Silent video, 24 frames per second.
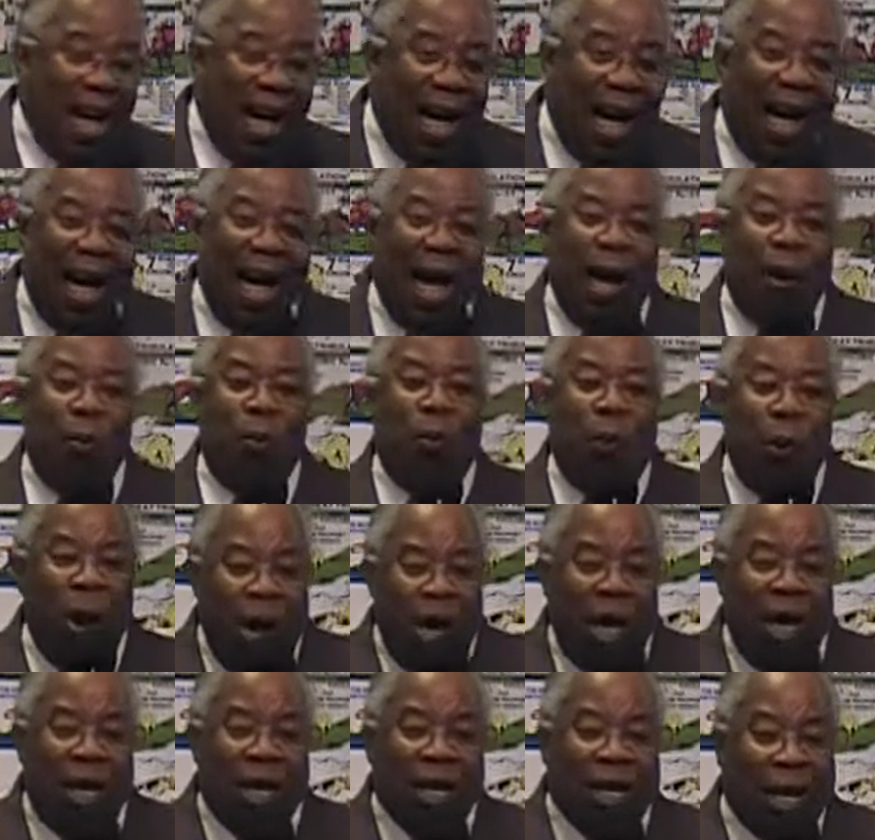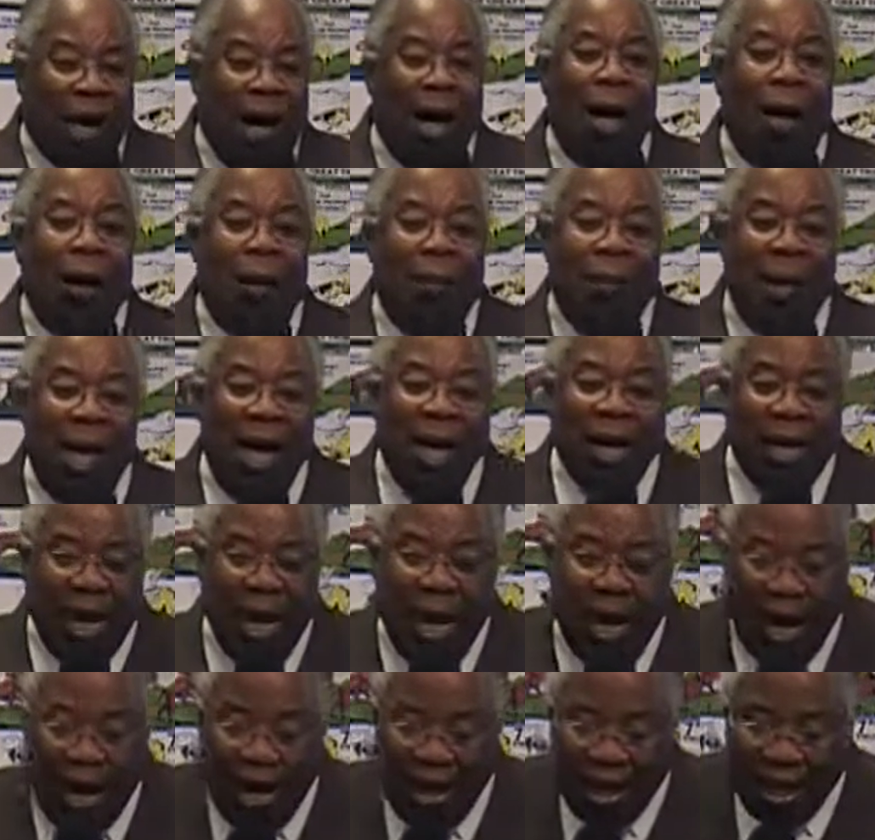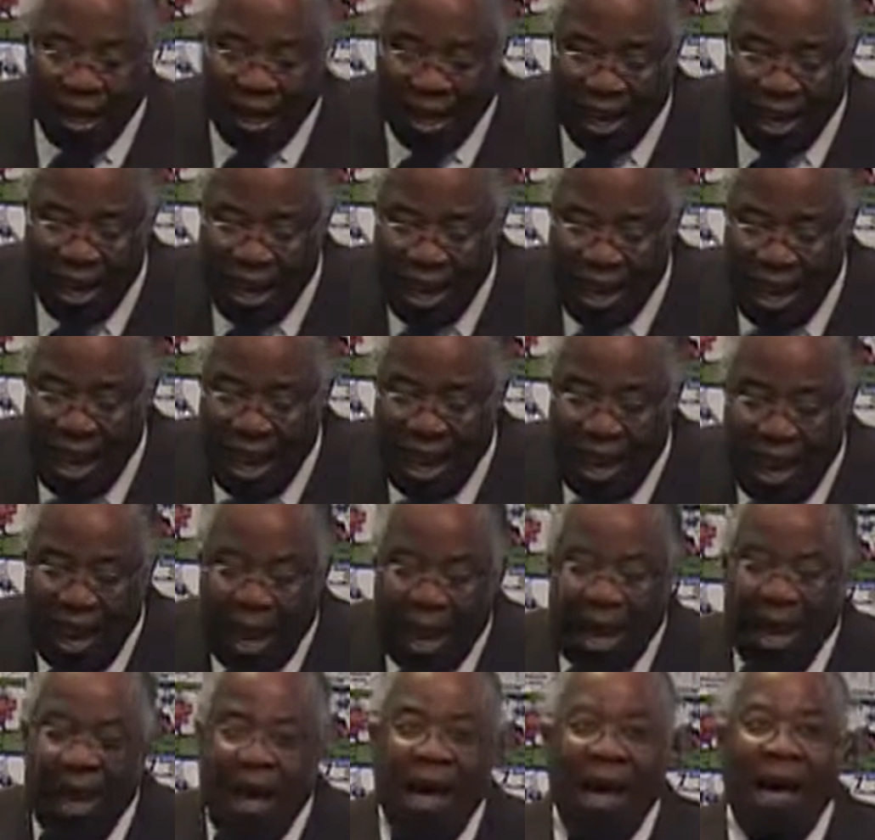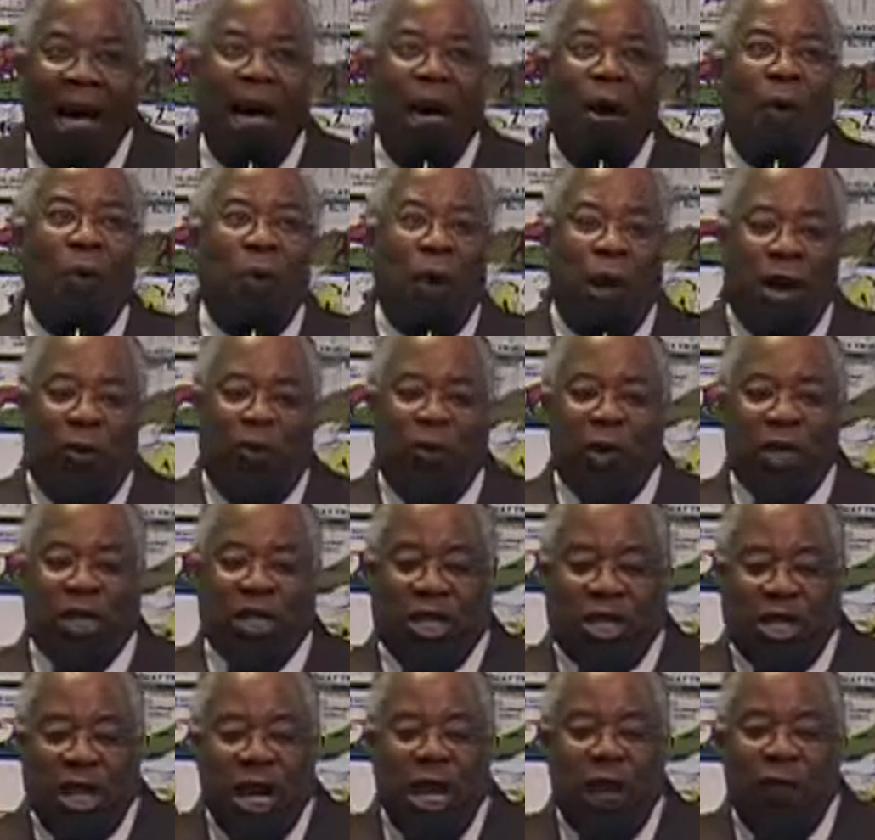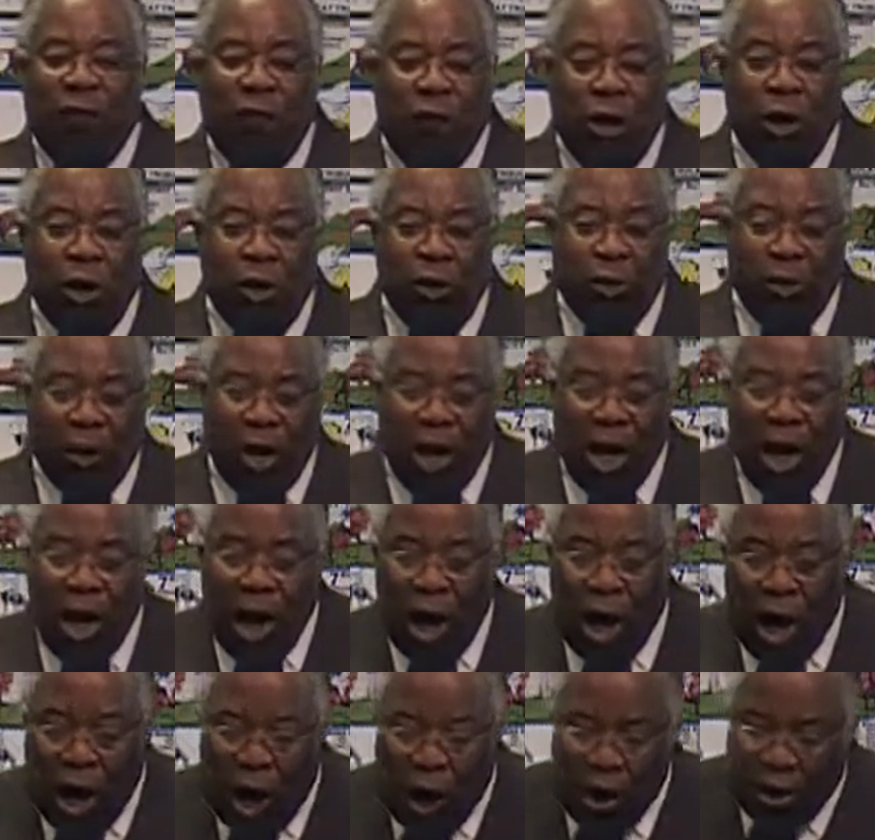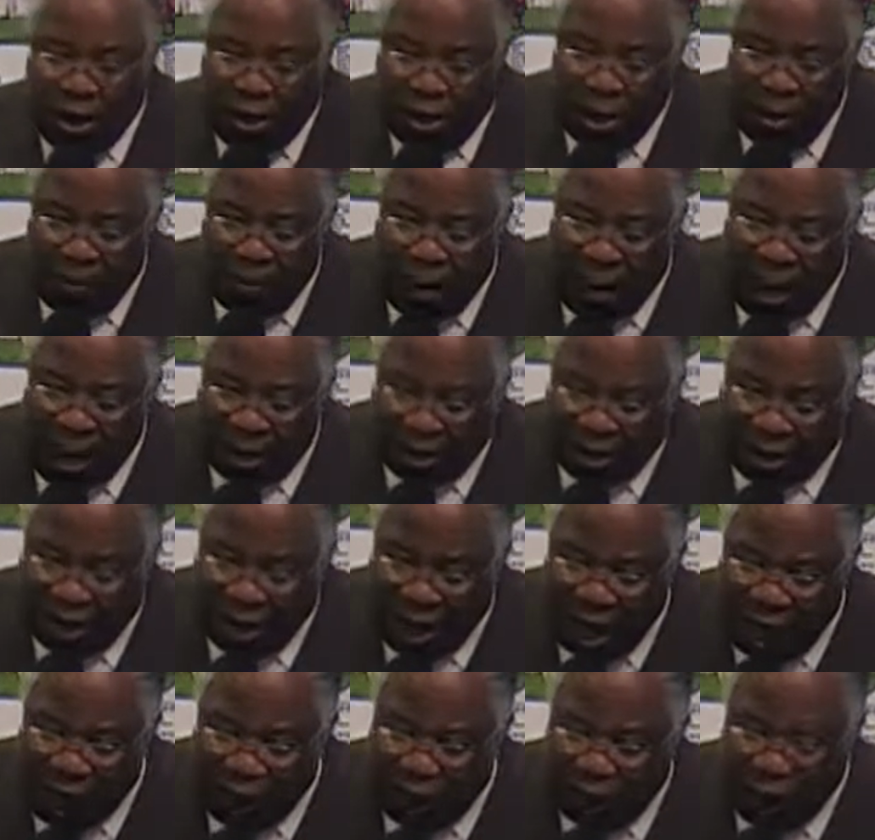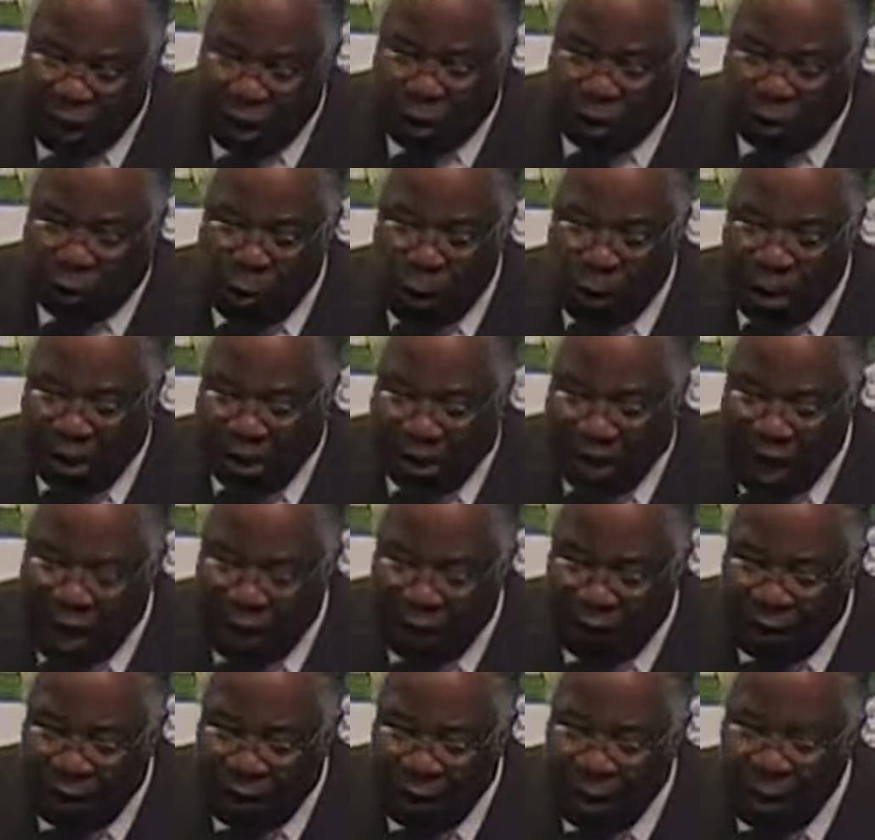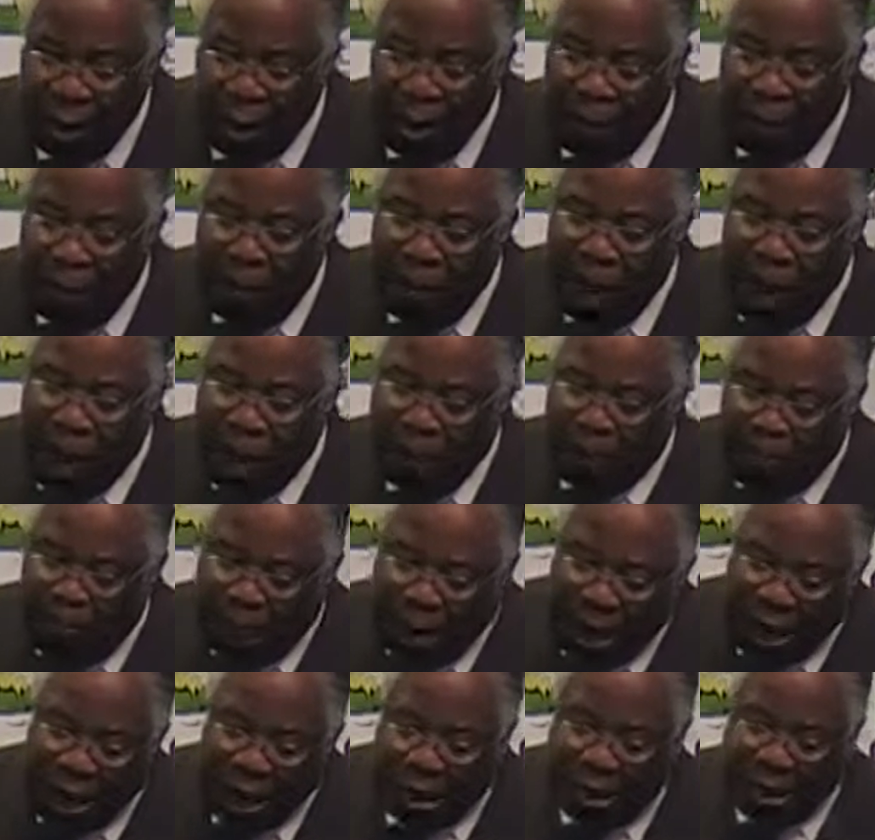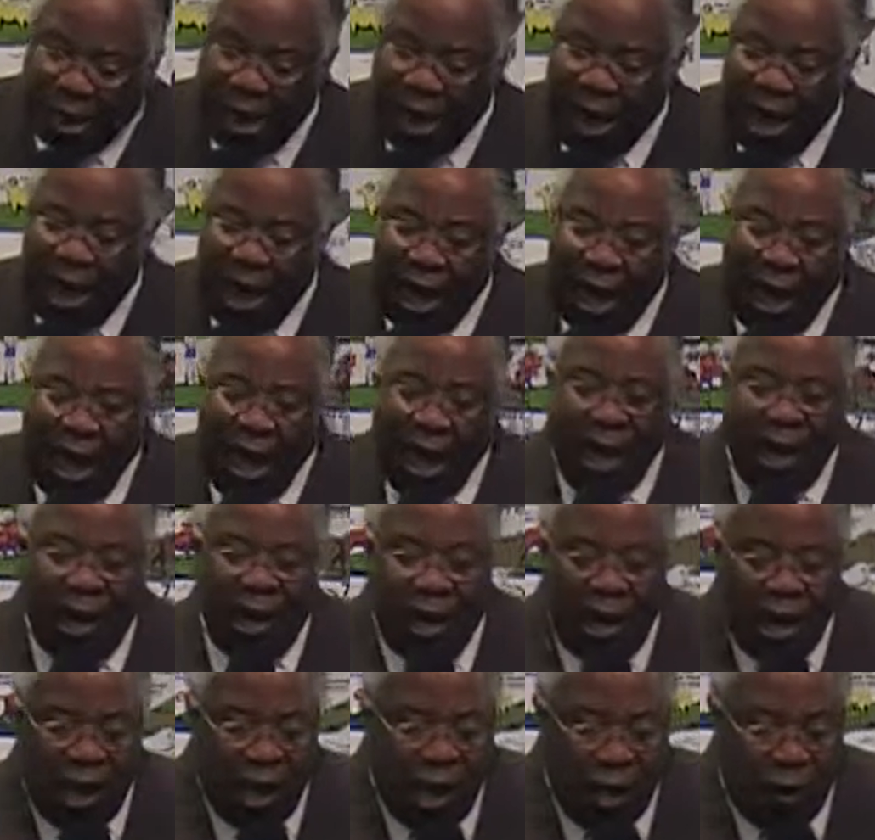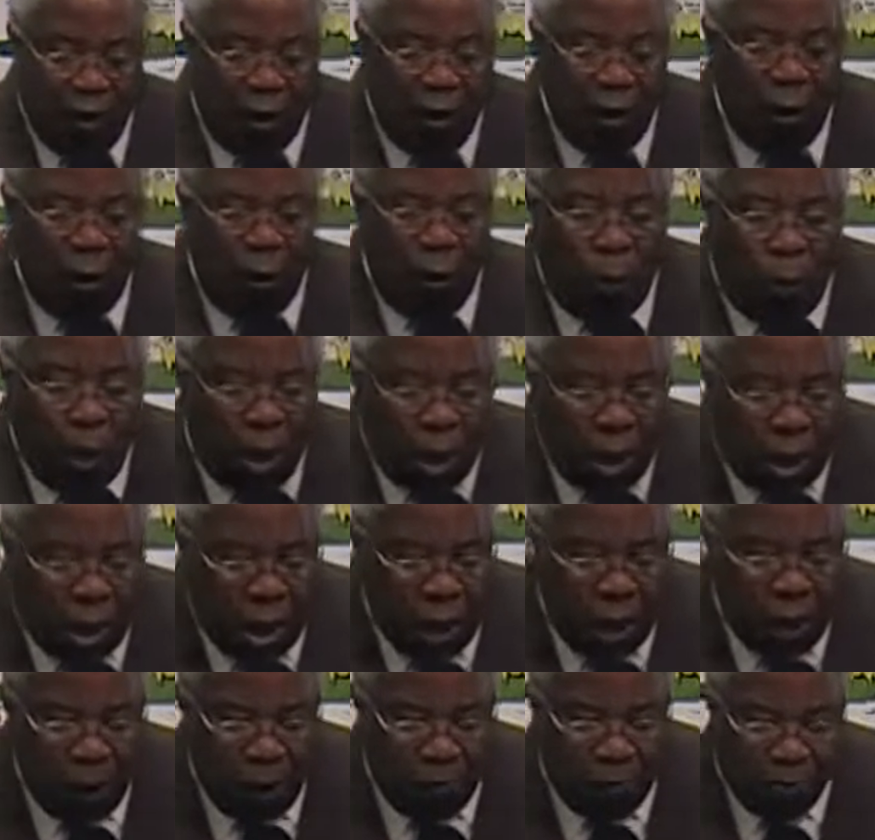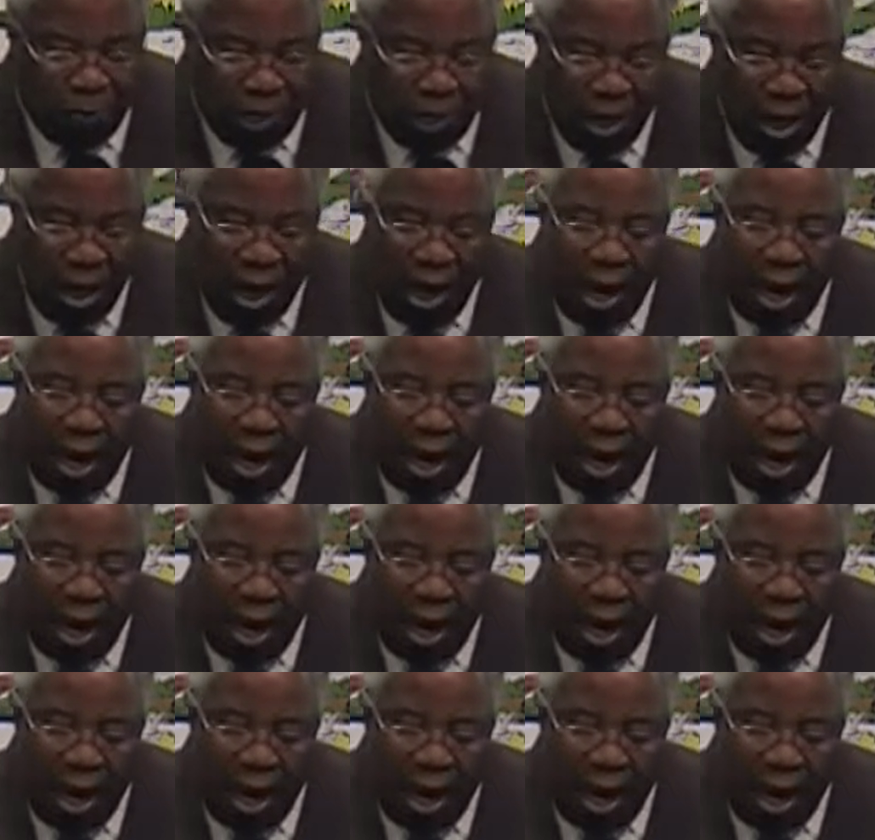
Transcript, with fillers: I will come again. Yes. And I will receive you unto myself. Verse twenty-seven. My peace I leave with you.